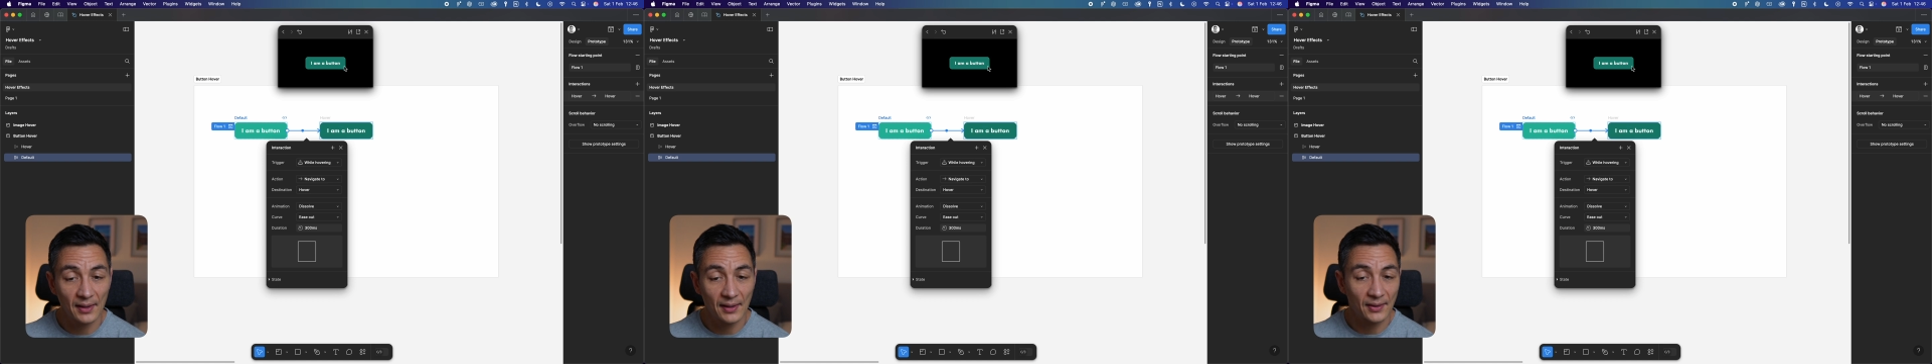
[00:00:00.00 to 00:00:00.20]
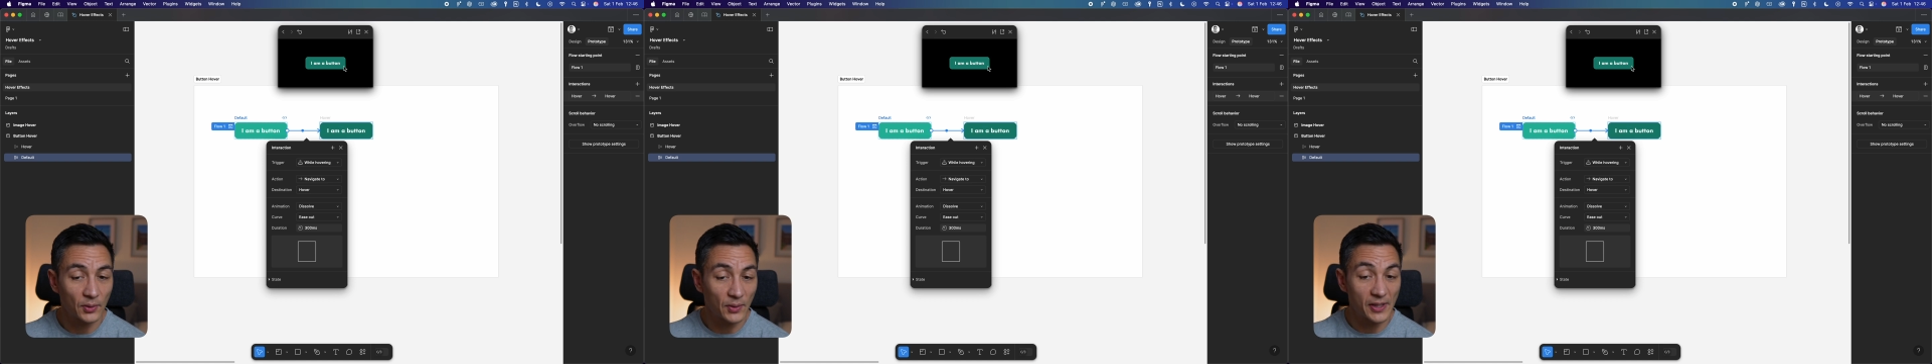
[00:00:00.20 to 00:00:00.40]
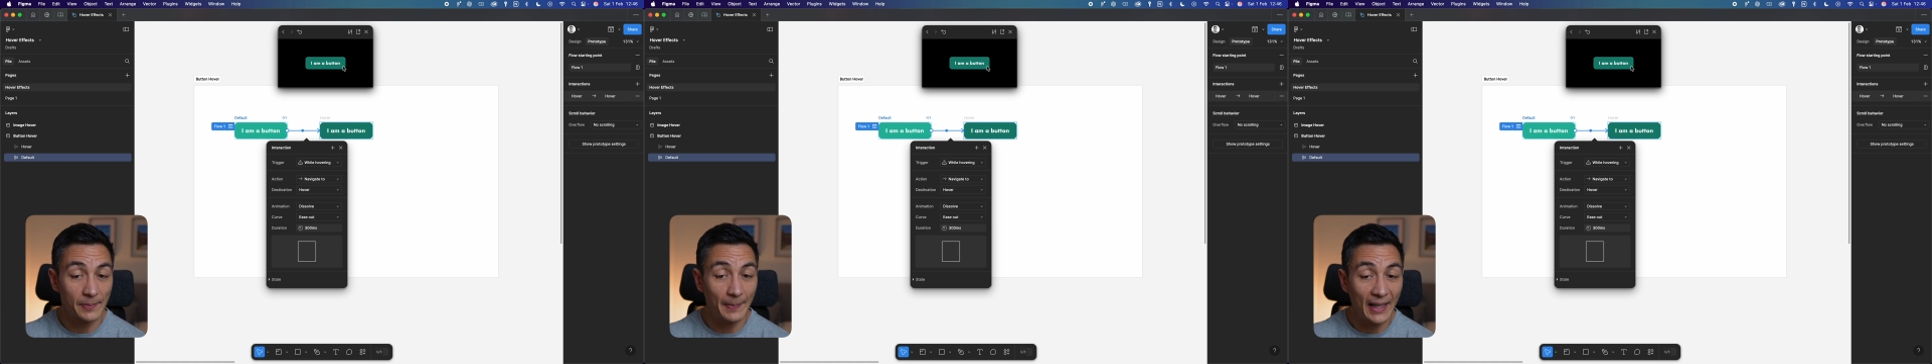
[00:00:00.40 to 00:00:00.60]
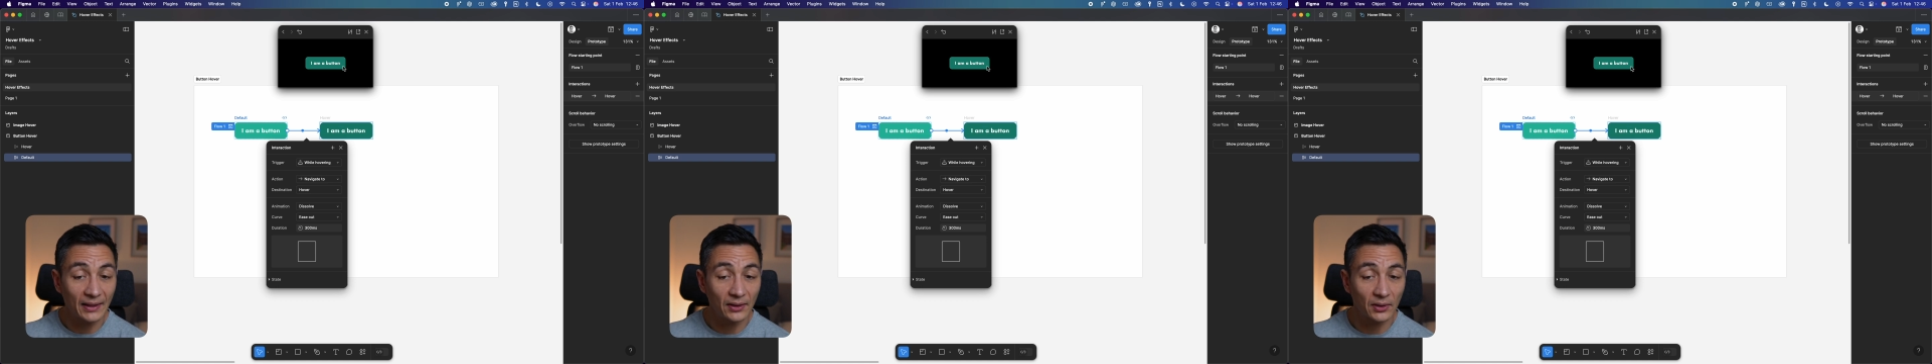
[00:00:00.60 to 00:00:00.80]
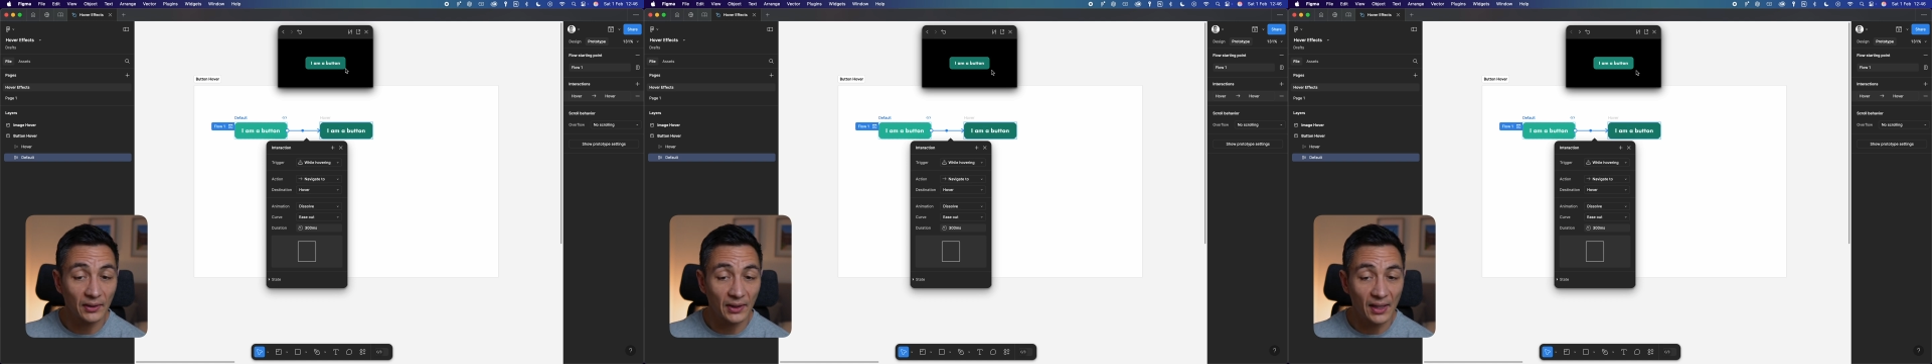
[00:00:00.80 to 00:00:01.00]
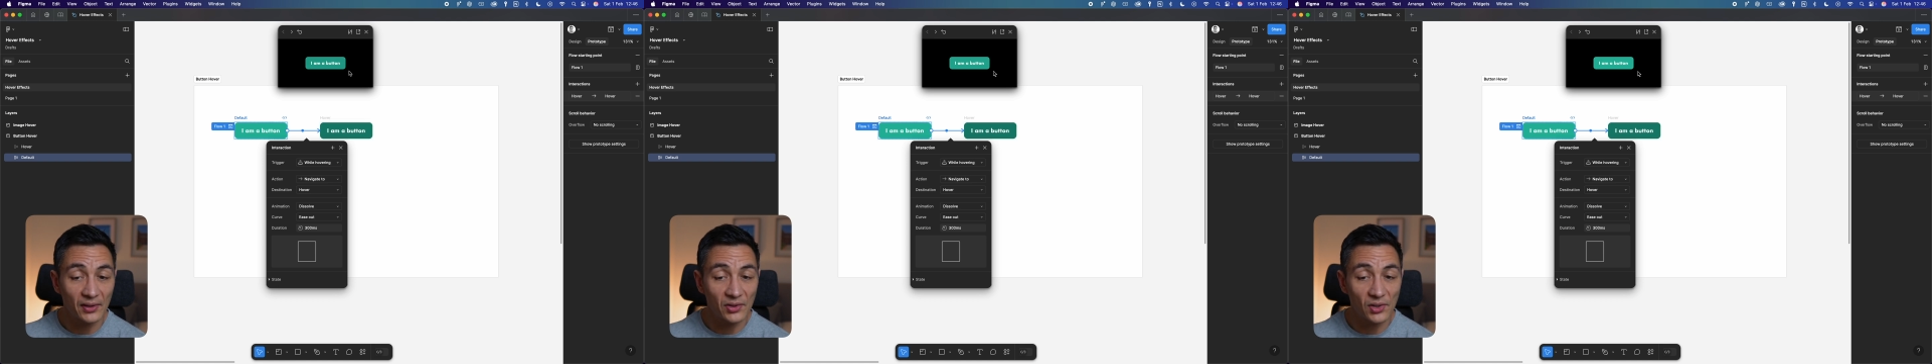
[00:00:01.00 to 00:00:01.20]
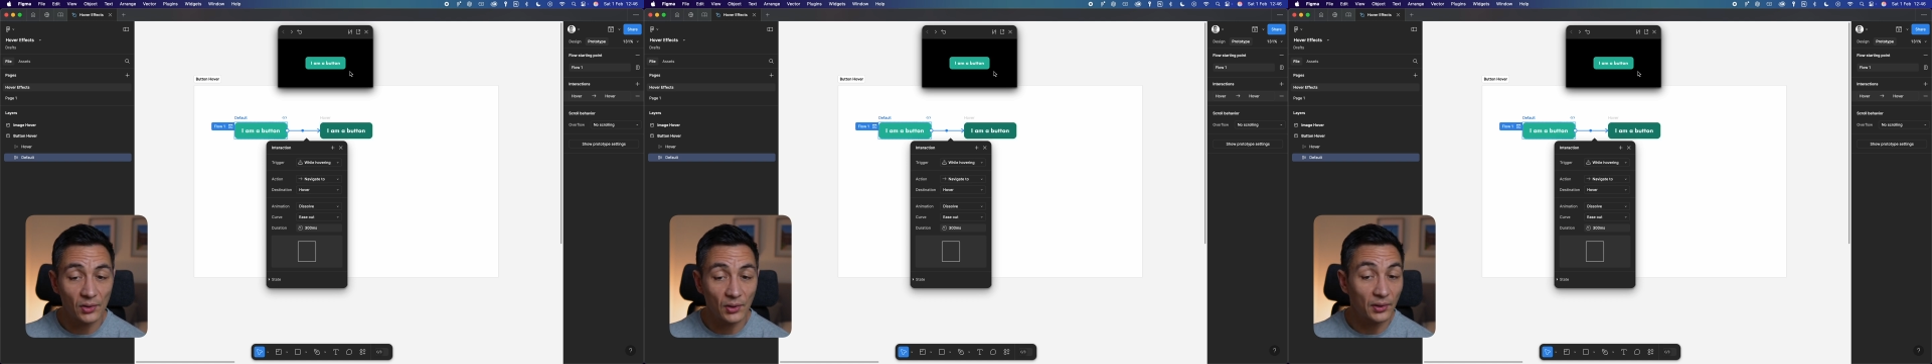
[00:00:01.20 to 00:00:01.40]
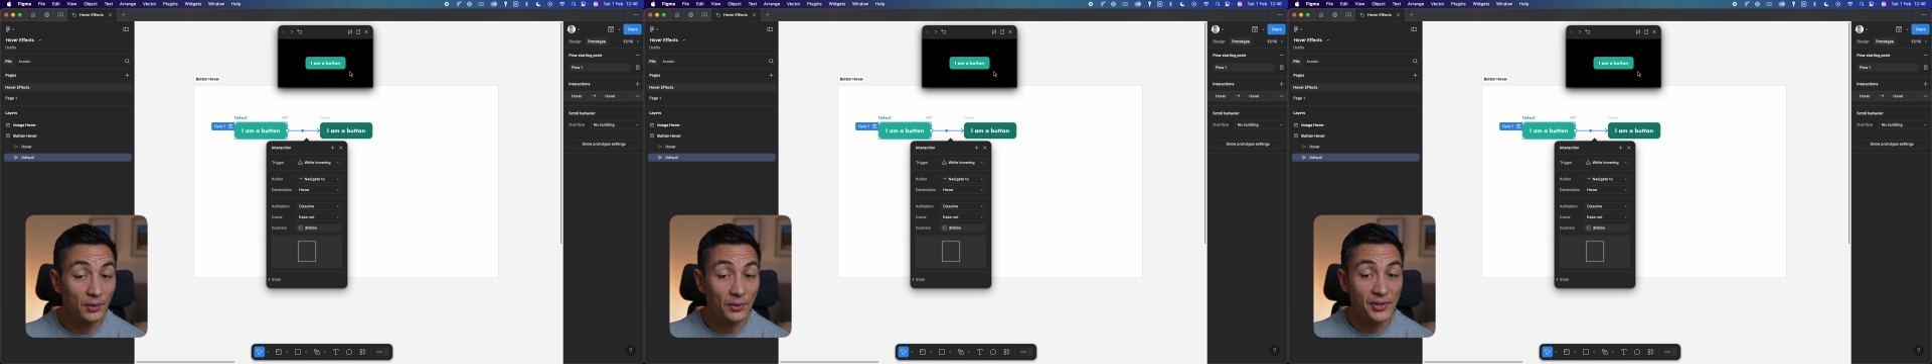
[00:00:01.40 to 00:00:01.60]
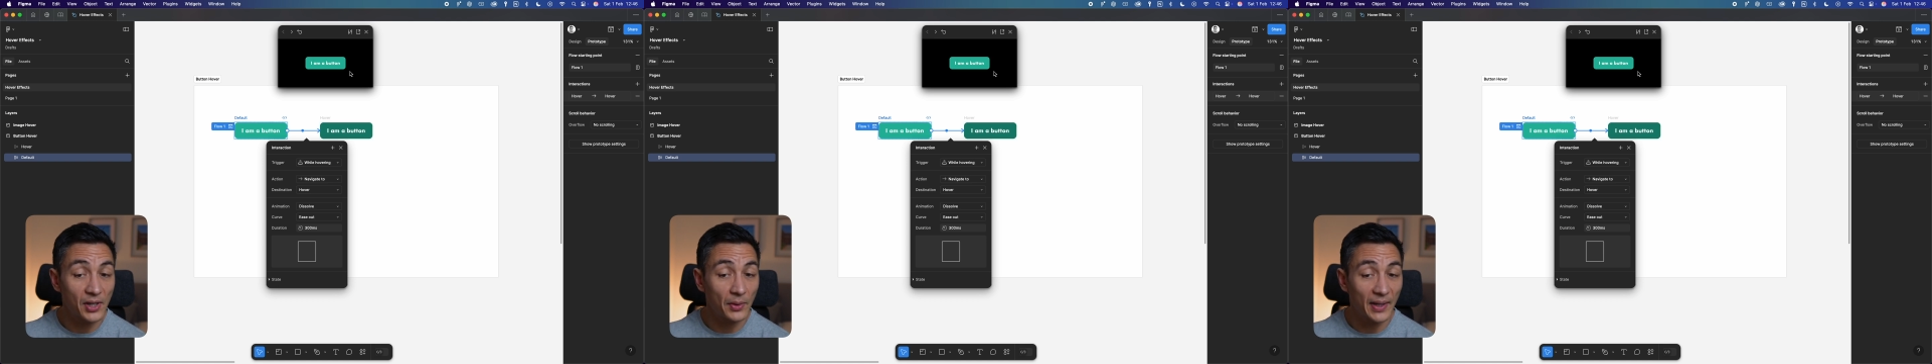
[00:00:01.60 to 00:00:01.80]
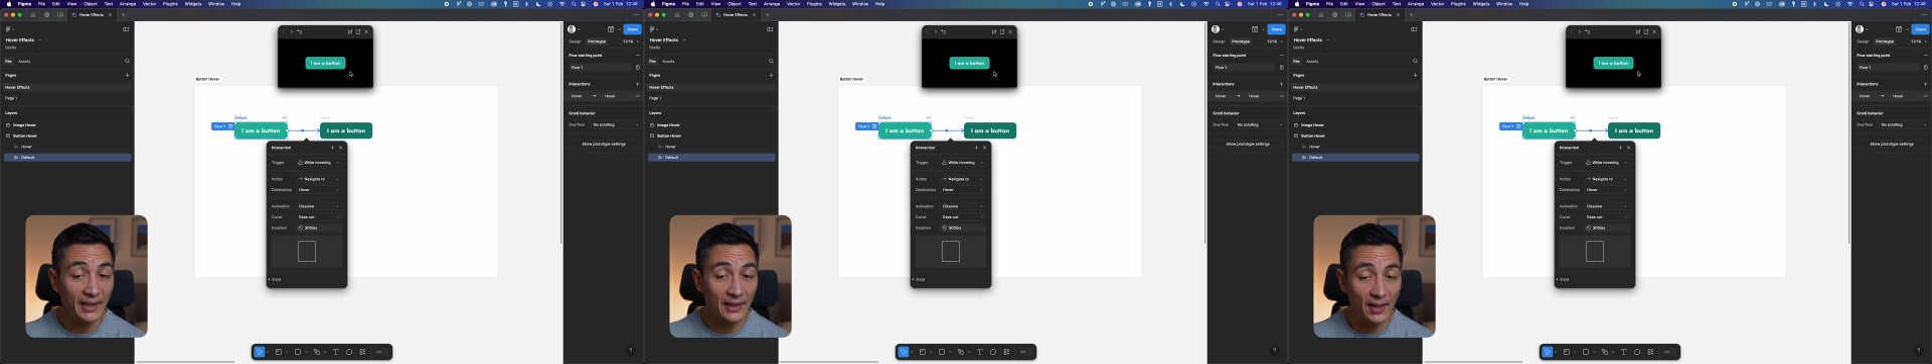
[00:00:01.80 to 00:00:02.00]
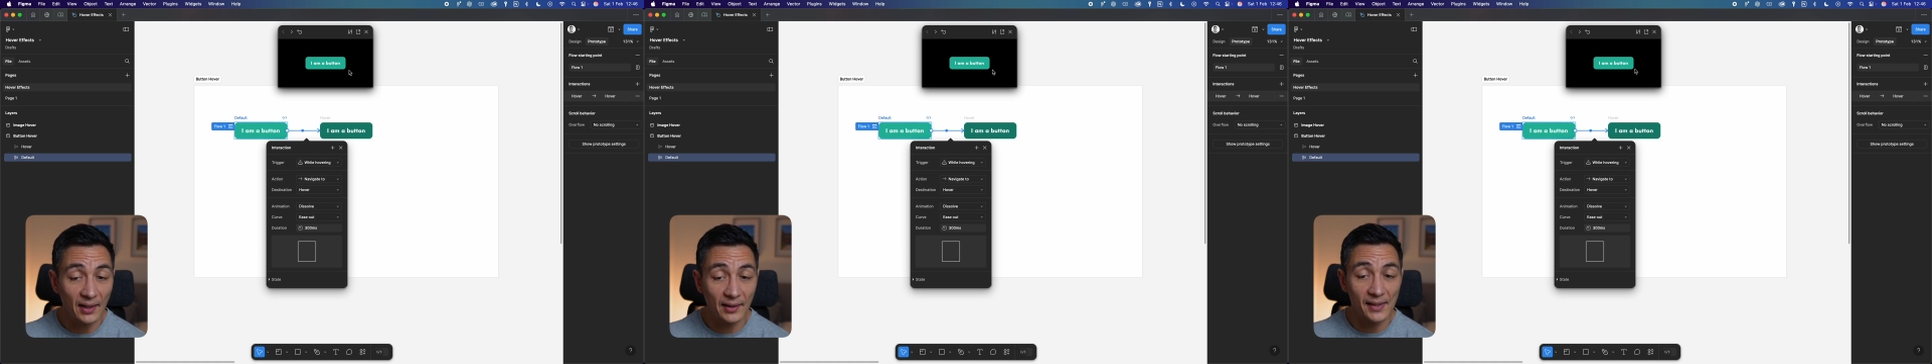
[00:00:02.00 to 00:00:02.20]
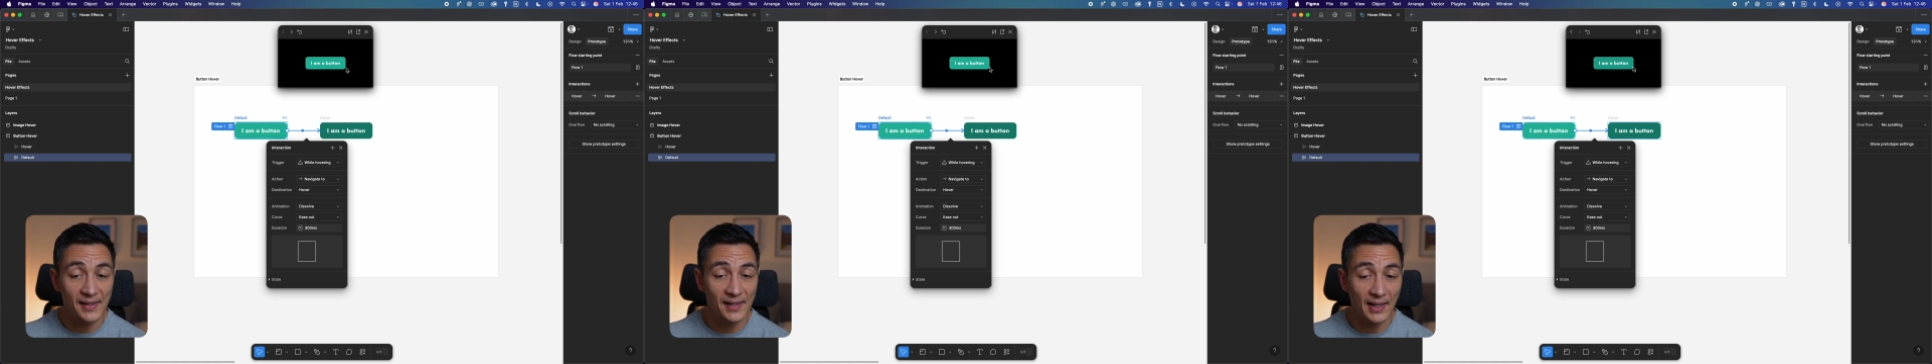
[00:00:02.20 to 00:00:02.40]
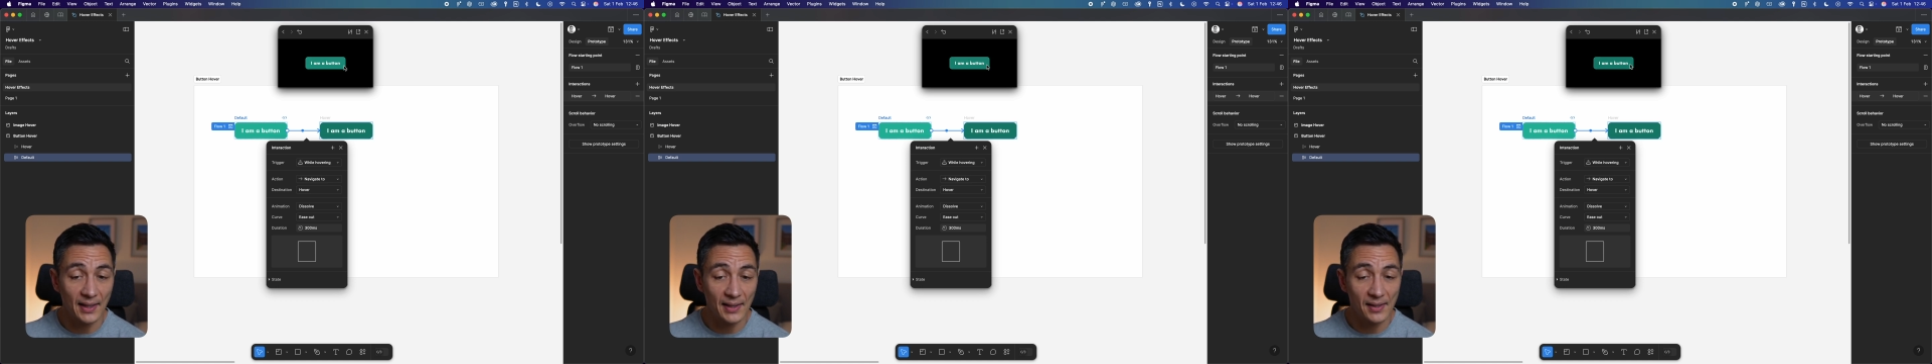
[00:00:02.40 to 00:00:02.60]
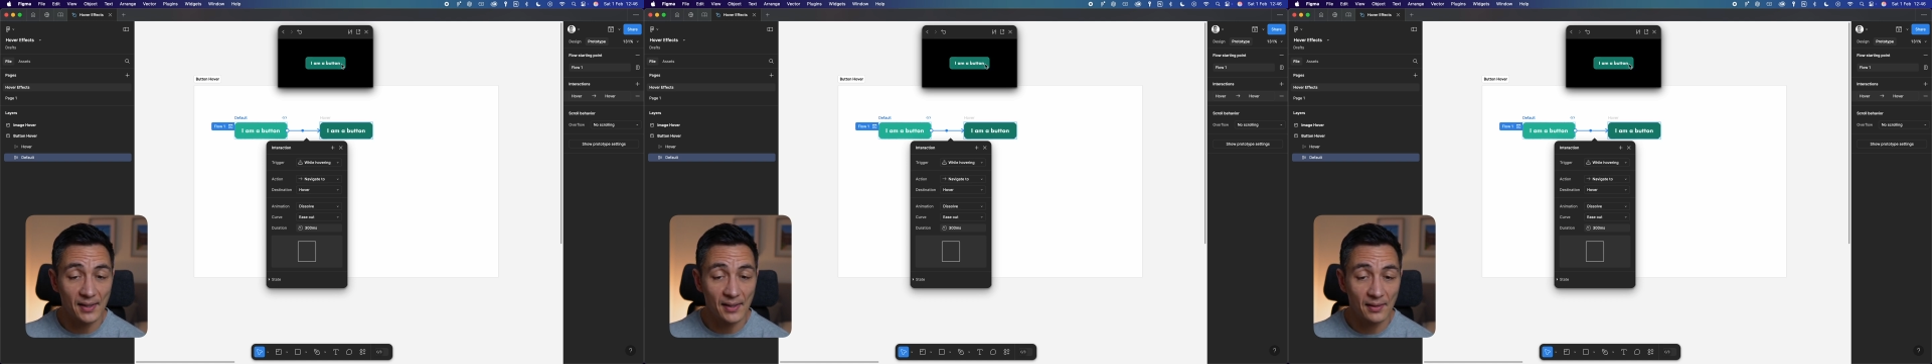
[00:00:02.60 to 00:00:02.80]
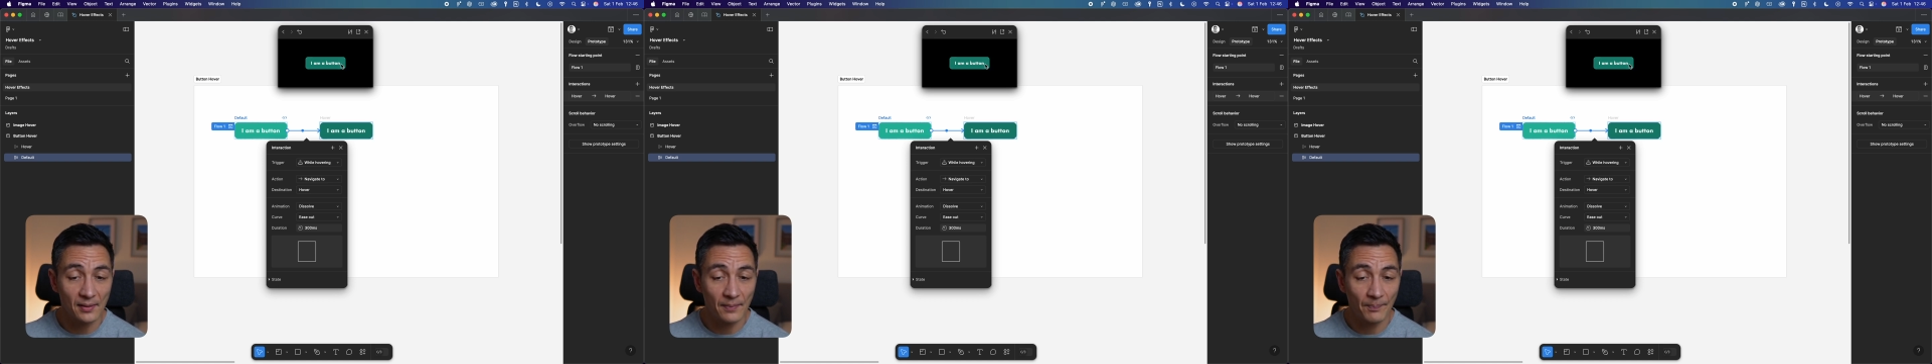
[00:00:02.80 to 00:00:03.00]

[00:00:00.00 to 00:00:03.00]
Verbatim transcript: To expand on this, you could also add other states.